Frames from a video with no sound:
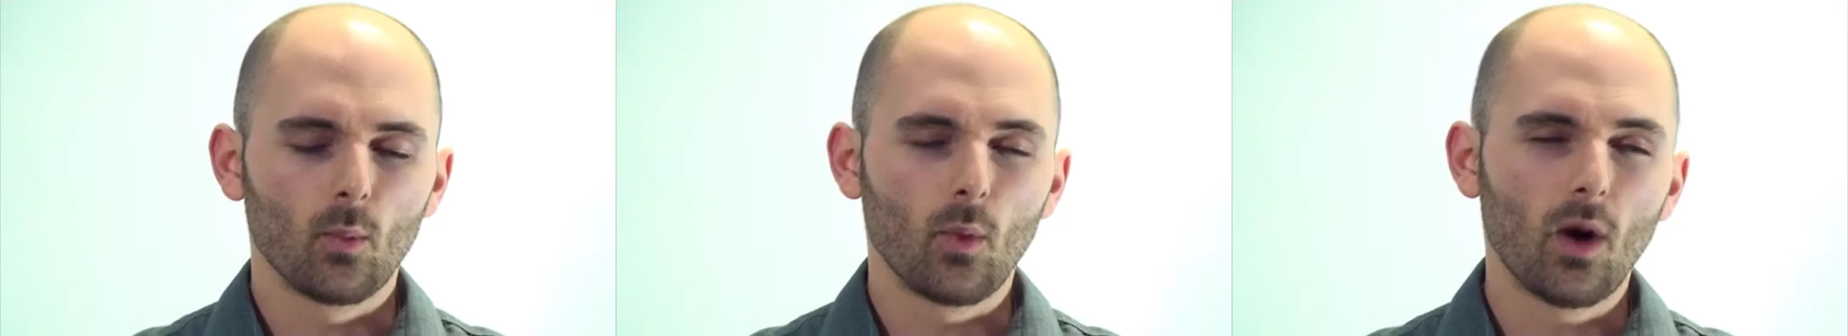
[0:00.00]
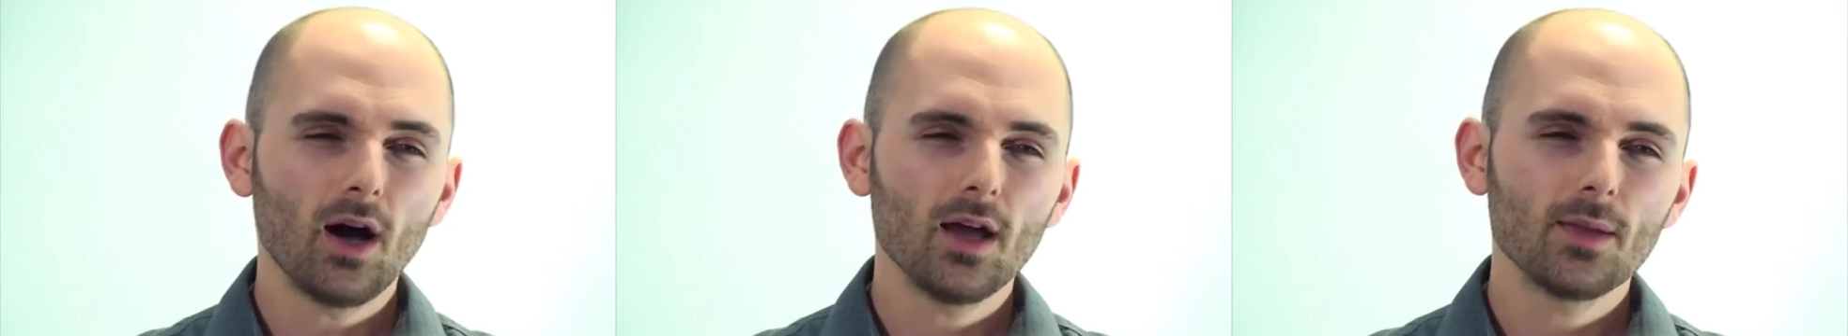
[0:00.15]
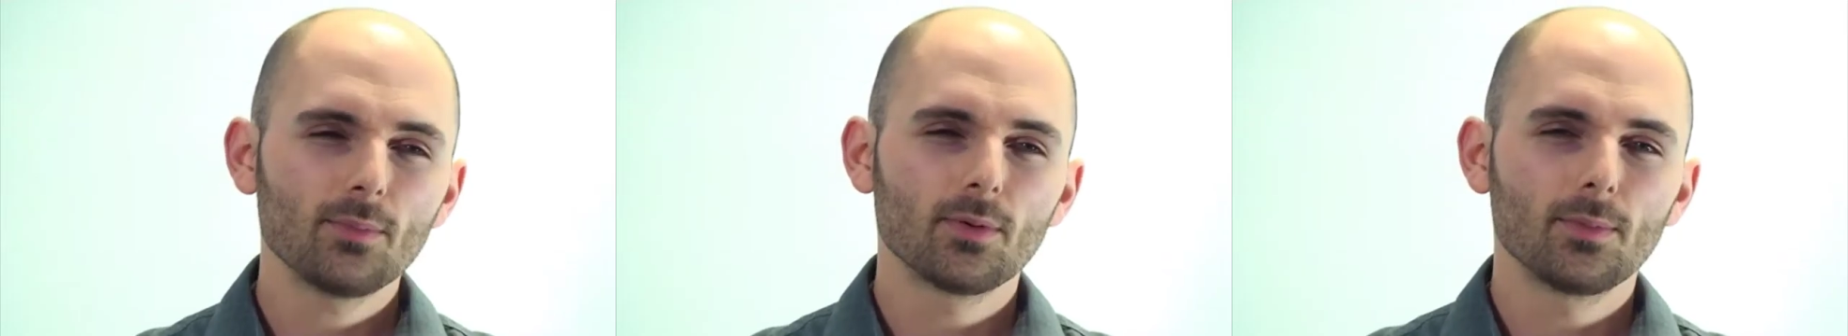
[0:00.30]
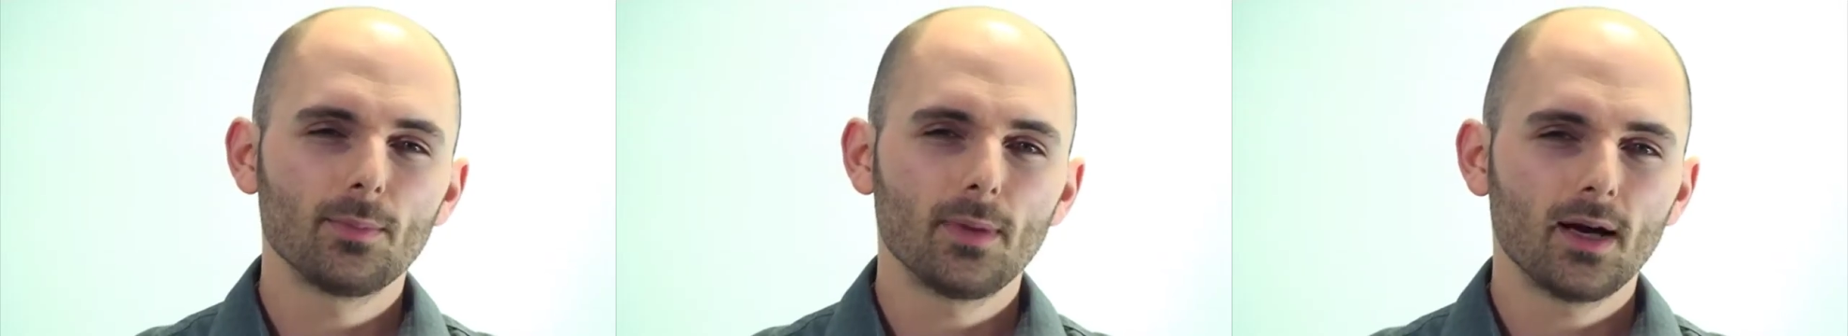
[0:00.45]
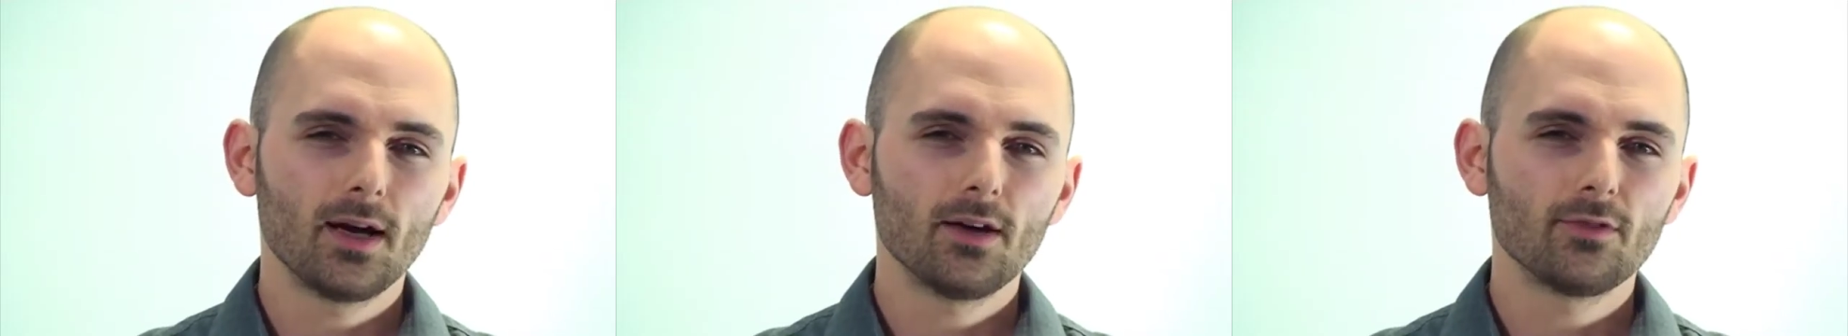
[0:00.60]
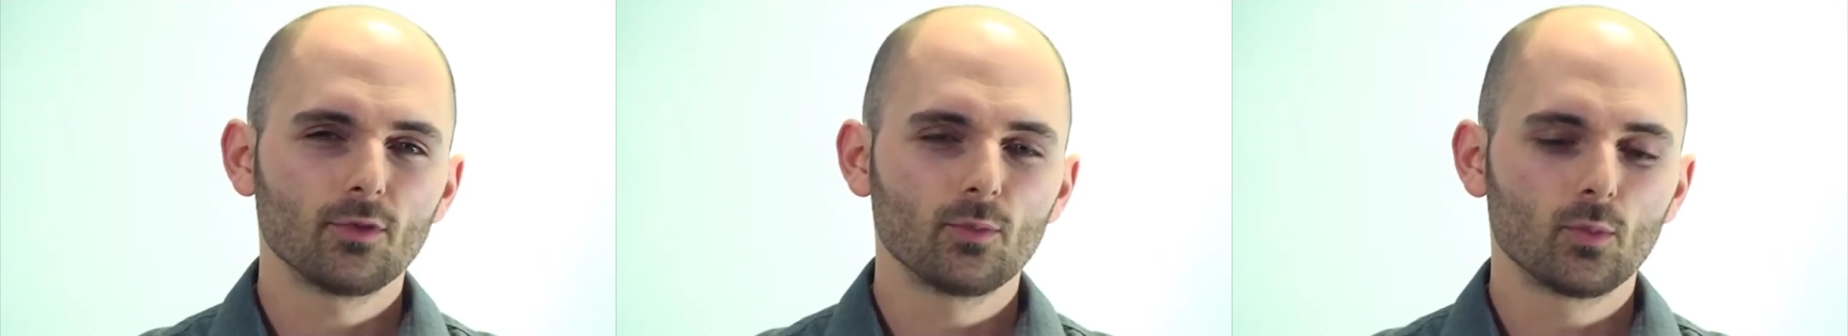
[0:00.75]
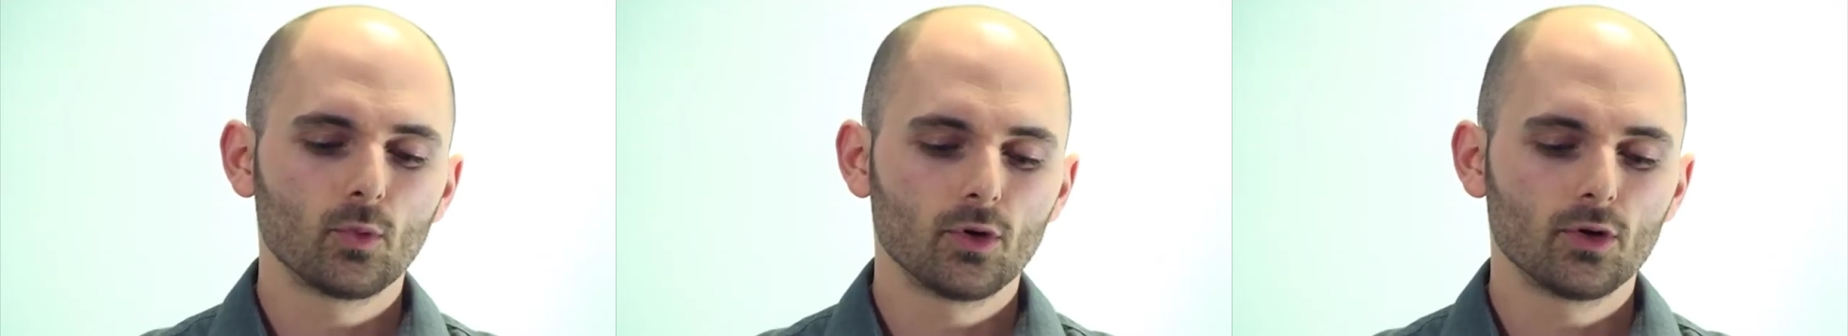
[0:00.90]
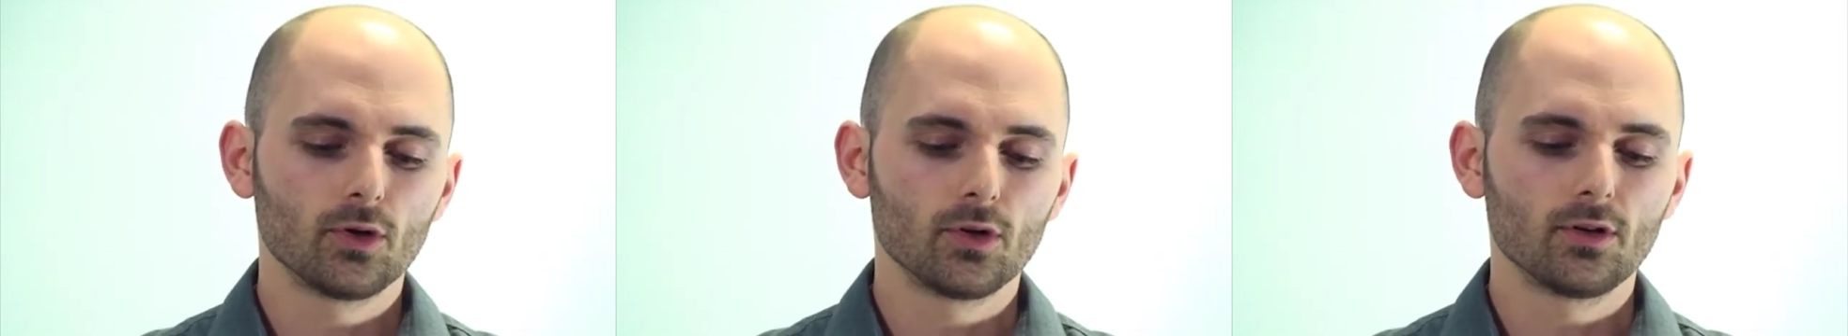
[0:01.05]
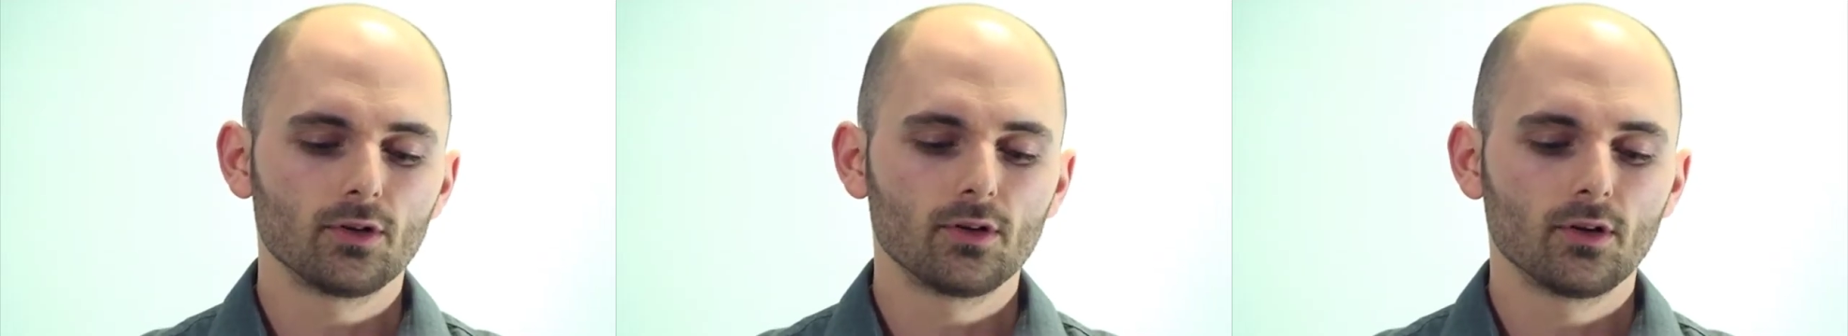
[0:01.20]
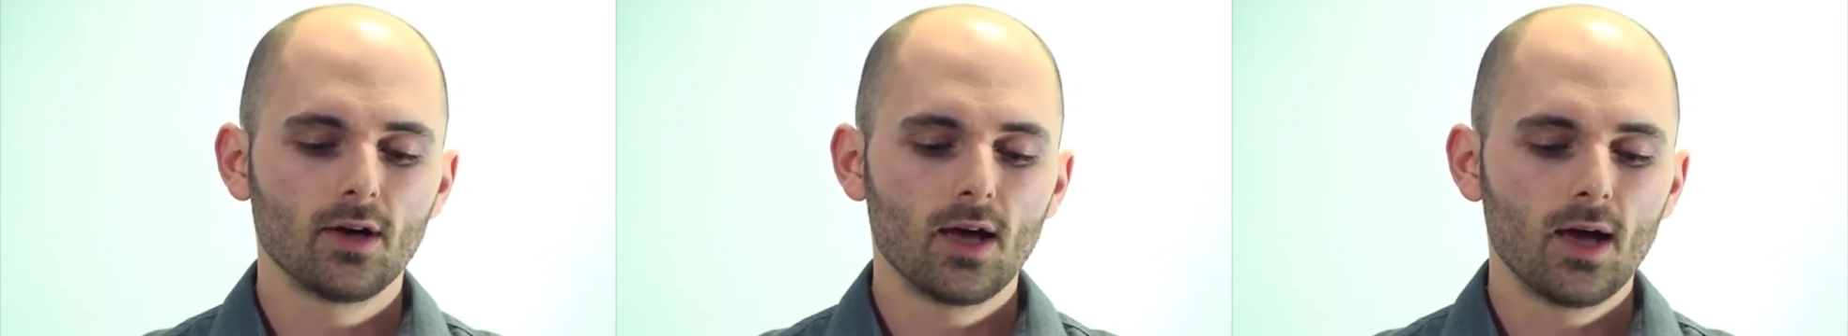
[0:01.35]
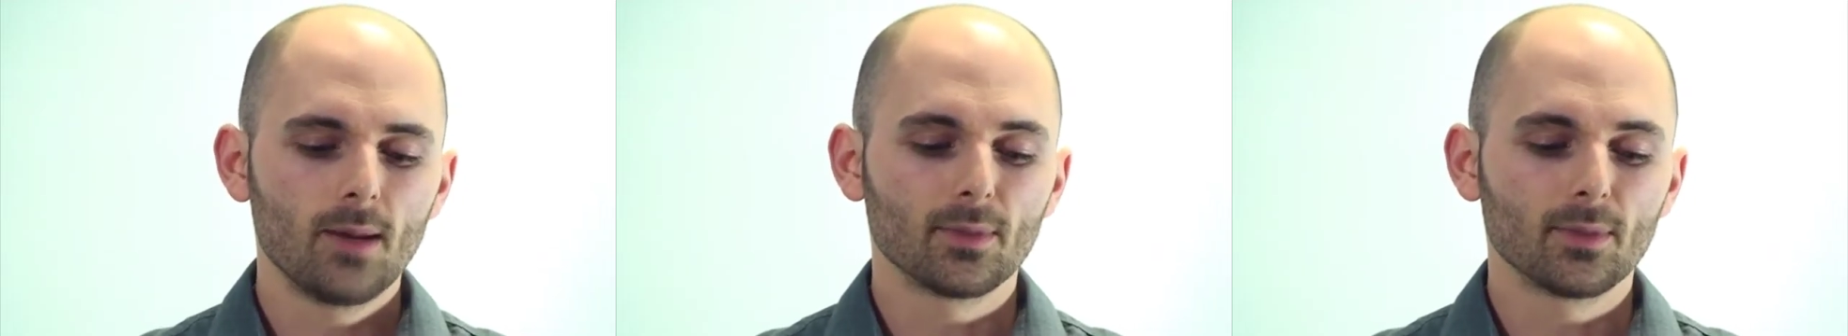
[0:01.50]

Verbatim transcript: Why prepare for war,